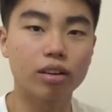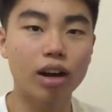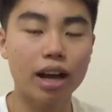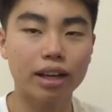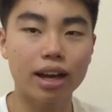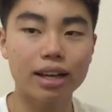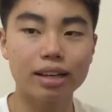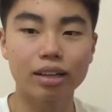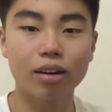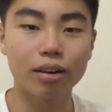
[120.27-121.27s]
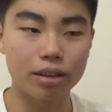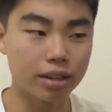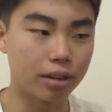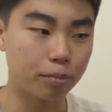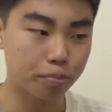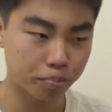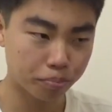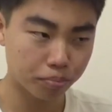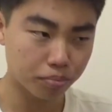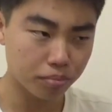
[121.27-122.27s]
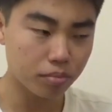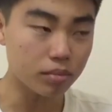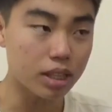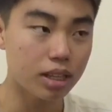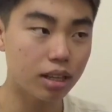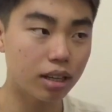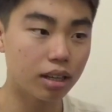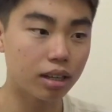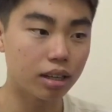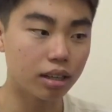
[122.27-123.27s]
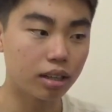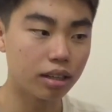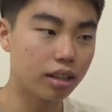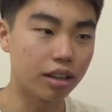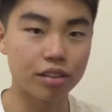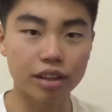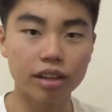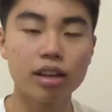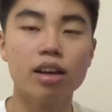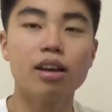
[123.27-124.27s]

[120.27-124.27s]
kind of got, a thing.